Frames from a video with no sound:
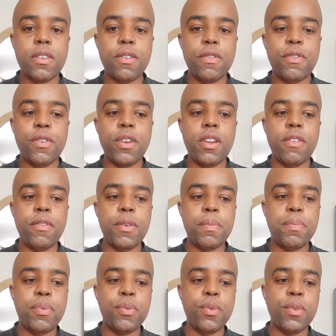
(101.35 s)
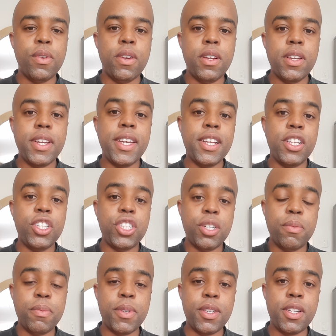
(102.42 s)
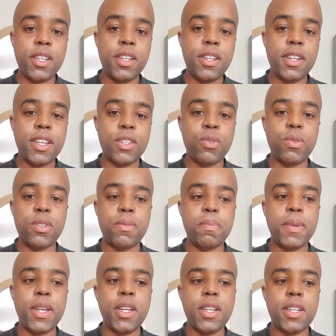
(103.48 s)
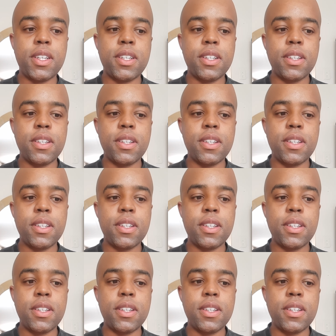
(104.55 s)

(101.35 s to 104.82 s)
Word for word: for Liverpool in Germany as we speak.